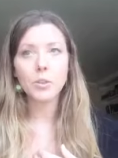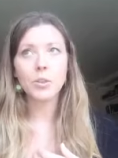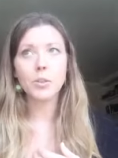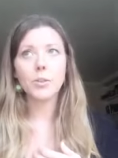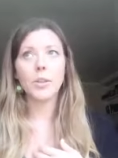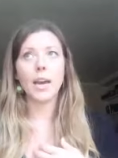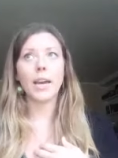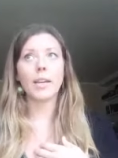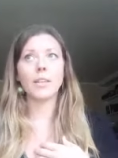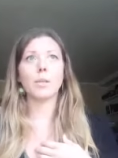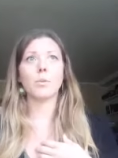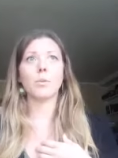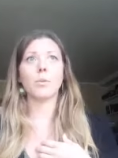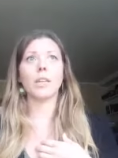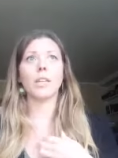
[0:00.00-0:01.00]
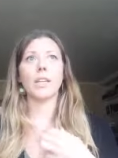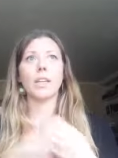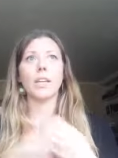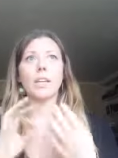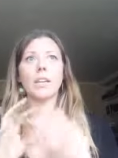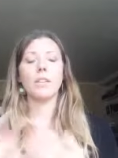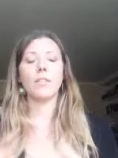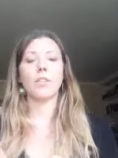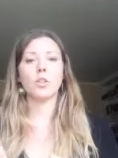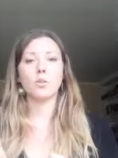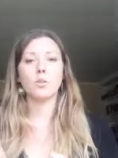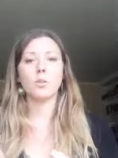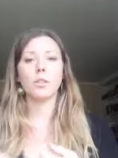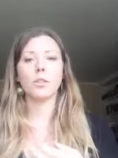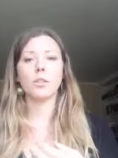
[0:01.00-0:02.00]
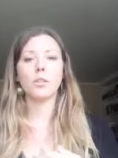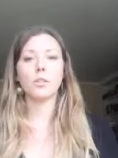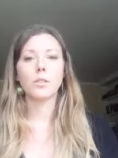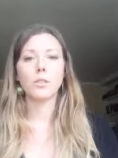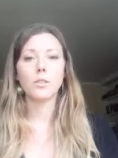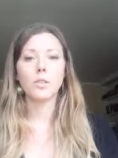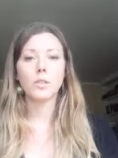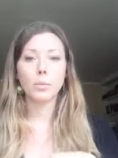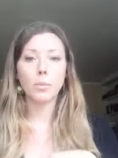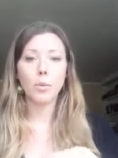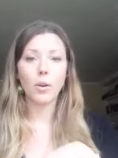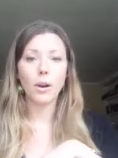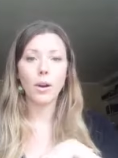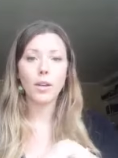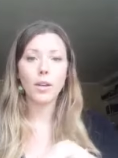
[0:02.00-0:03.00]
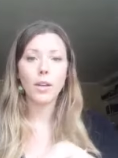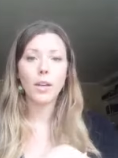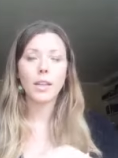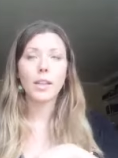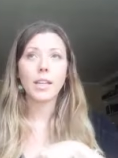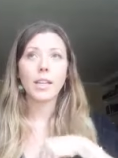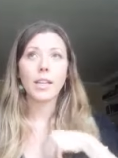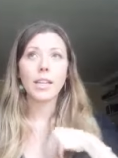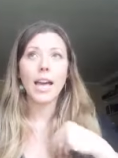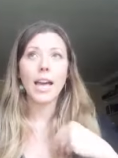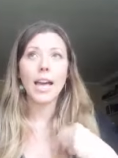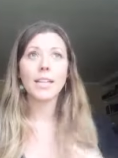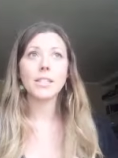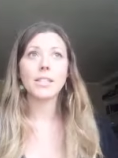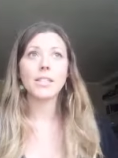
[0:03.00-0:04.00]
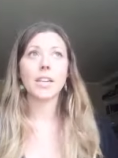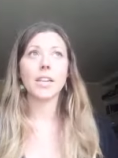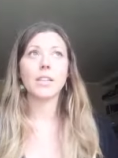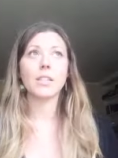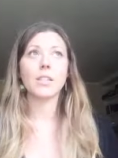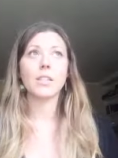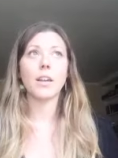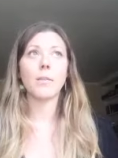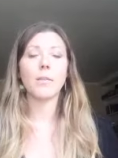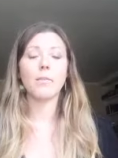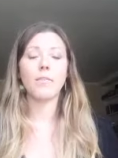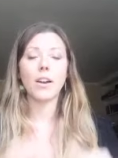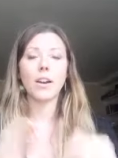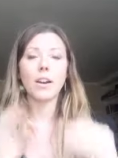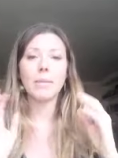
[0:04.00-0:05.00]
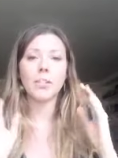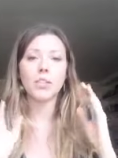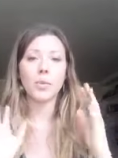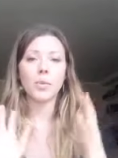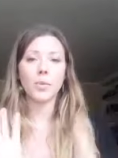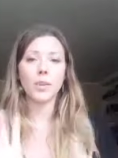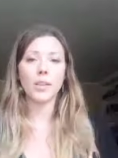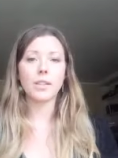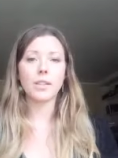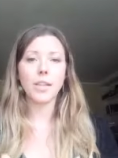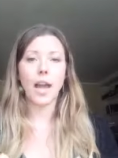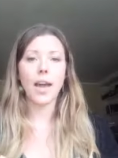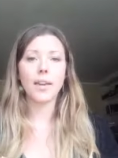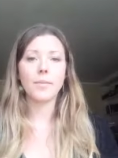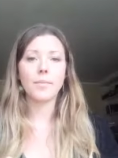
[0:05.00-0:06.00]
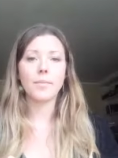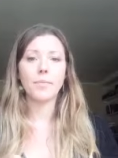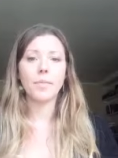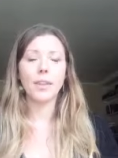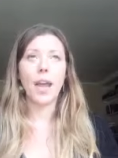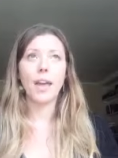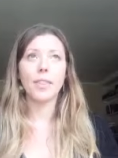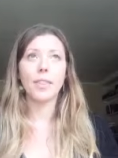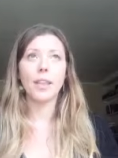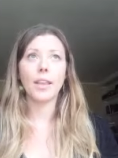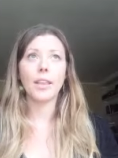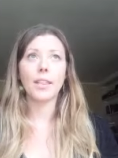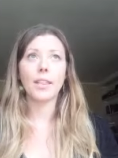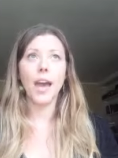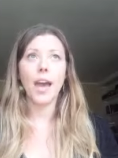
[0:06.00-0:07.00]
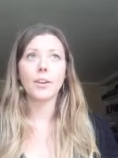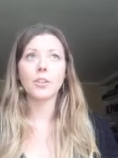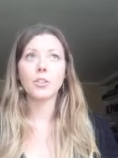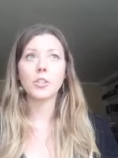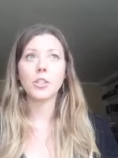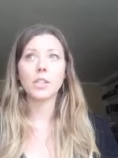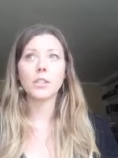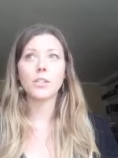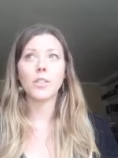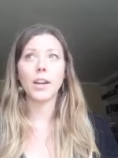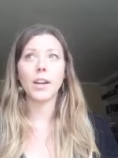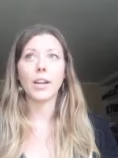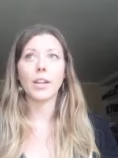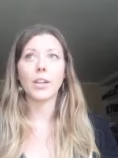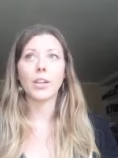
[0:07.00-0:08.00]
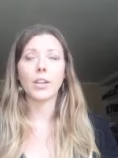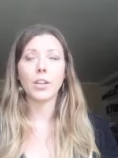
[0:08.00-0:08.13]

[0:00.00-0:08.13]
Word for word: you do get some really individual support. The cleanse is very much a reset, and the energy is very,